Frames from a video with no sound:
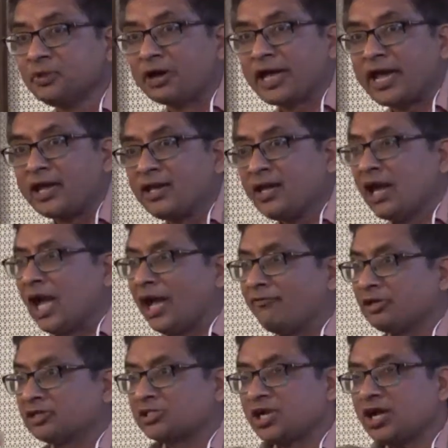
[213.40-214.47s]
Okay? I
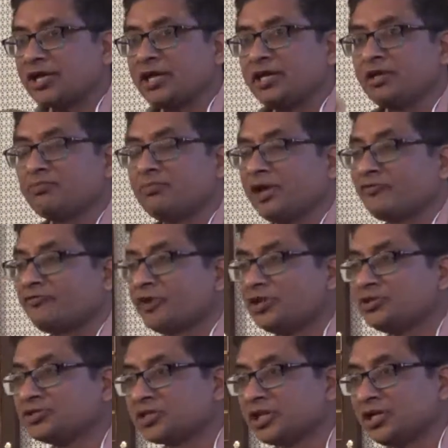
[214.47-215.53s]
was talking to my
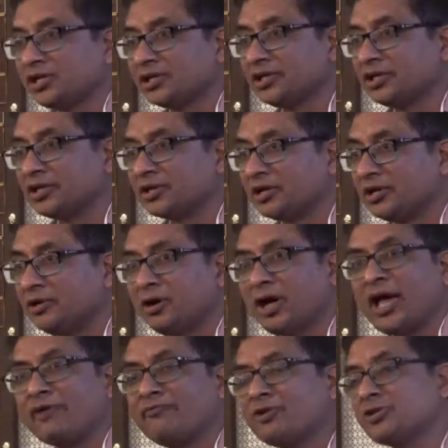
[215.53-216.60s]
friend Zah here.
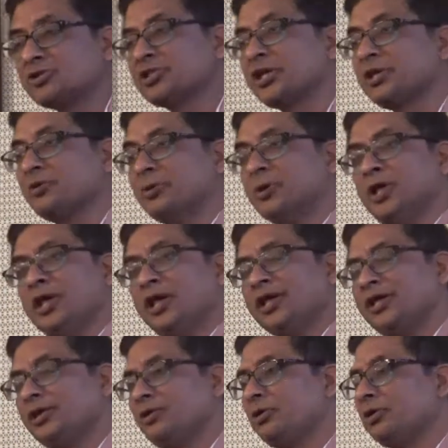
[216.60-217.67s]
I want to say
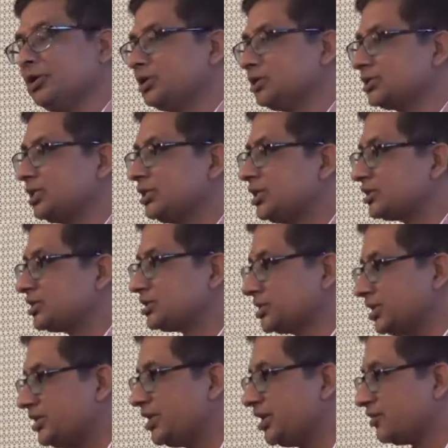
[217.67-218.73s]
see, this is
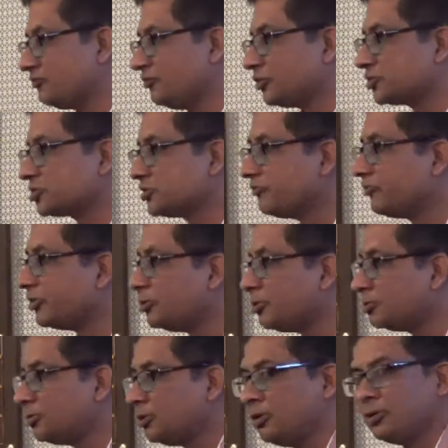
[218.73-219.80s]
India, folks, if you
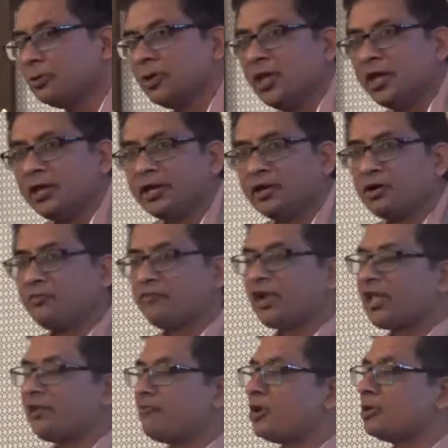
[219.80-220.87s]
don't know. When
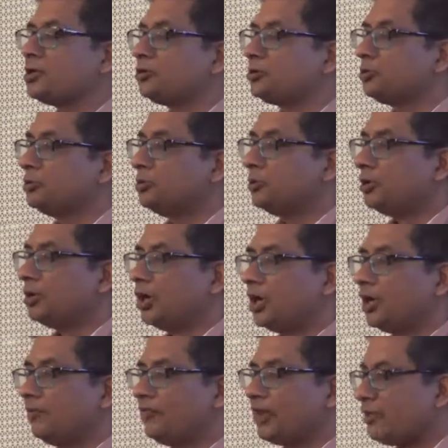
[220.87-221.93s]
I wanted to,
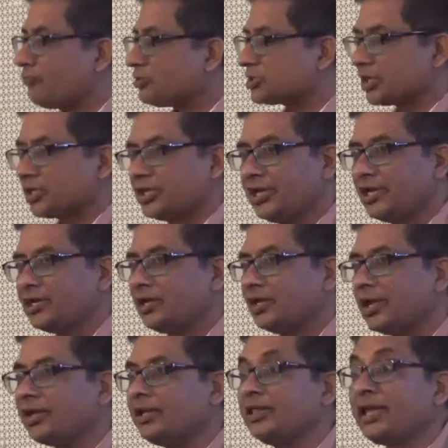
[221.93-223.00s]
when I was a kid,
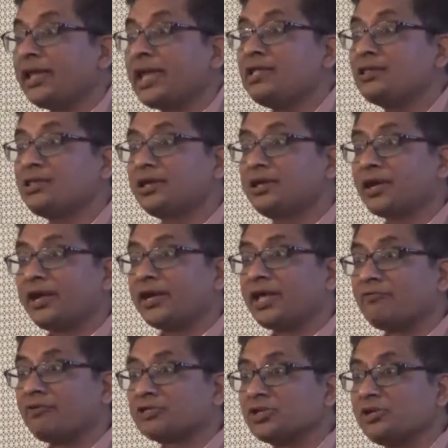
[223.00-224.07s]
in the 8th grade, I
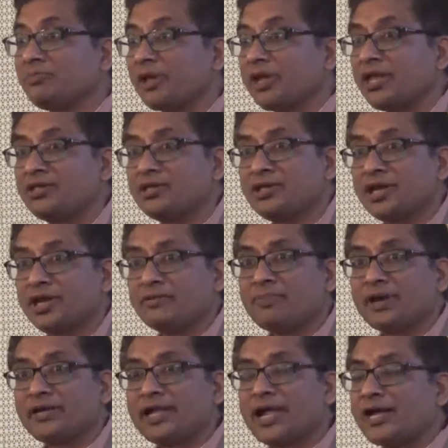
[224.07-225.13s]
was in my 8th grade,
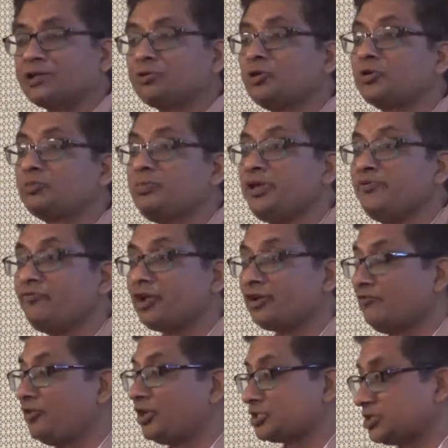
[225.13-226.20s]
my dad took me for a
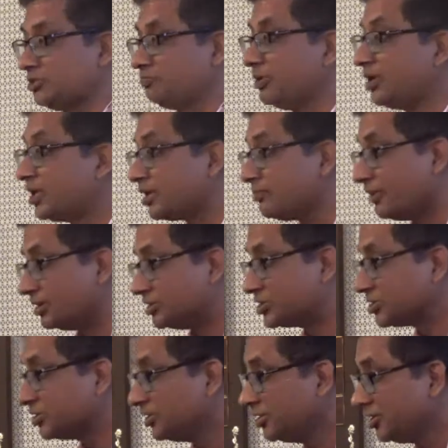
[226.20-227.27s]
first pilgrimage,
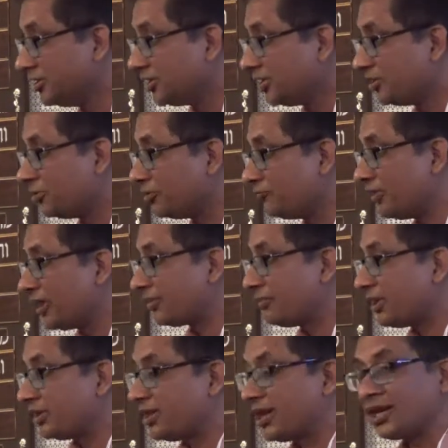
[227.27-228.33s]
where
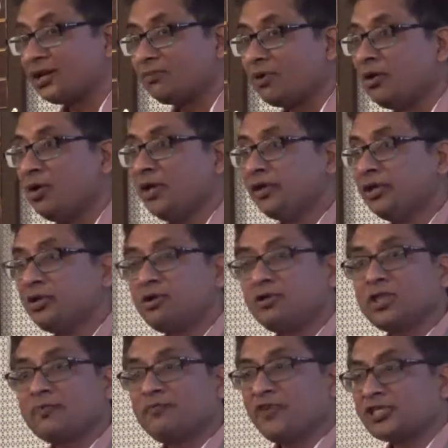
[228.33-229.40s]
my dad, and,
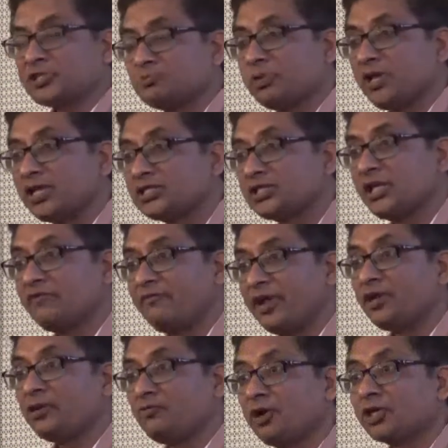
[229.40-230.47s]
the first place they
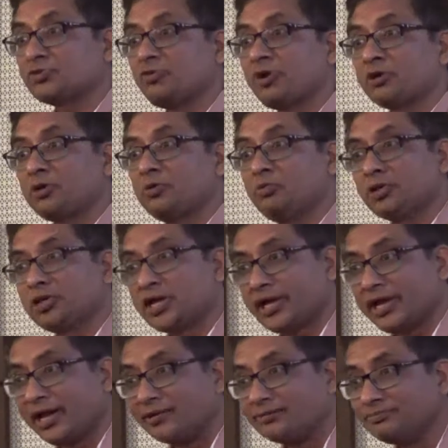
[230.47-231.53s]
went was to Buddha
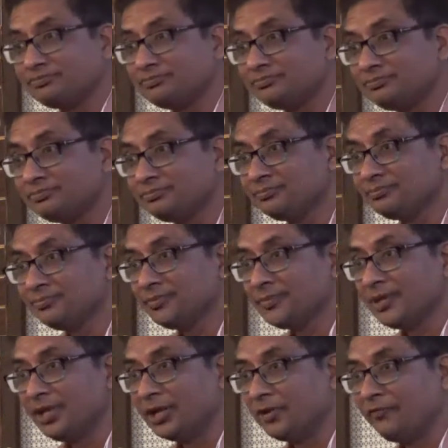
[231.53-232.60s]

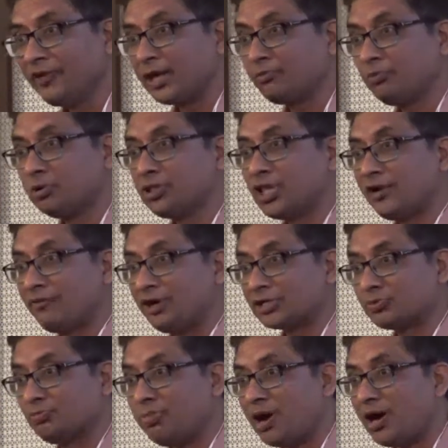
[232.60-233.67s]
Gaya, where Buddha was
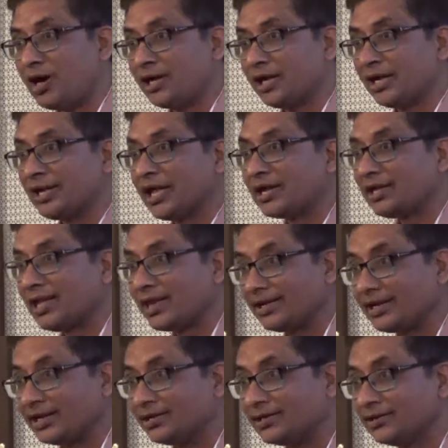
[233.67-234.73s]
born and
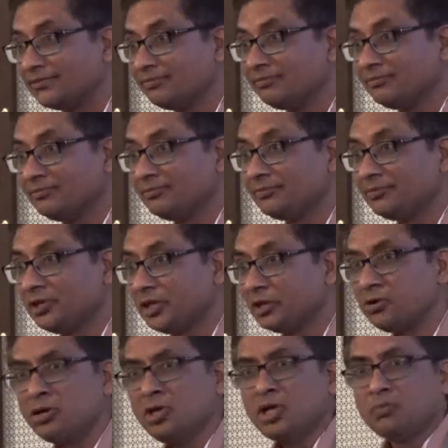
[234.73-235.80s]
enlightened.
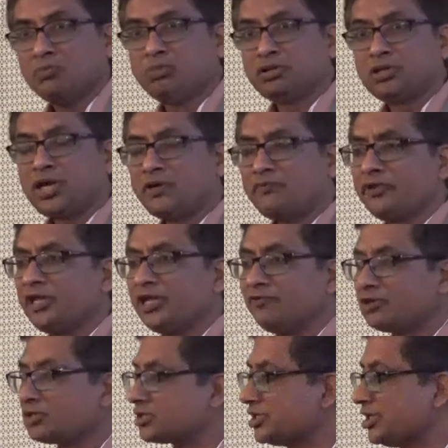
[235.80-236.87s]
Buddha we
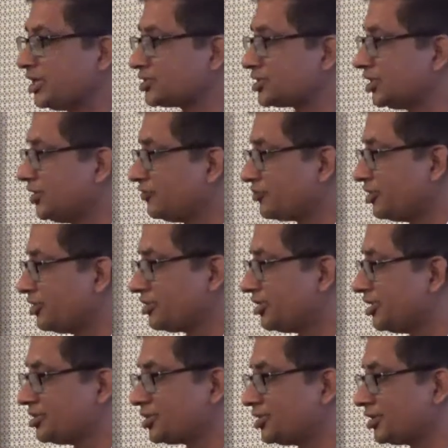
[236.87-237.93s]
never see as a different
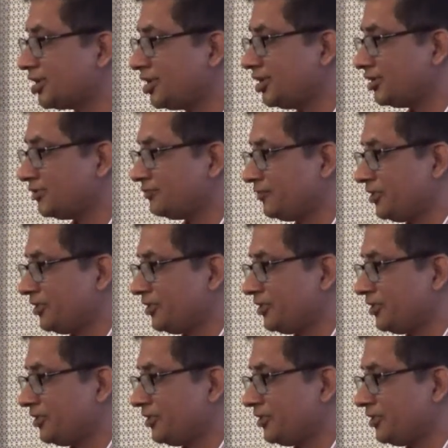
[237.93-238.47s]
religion at all.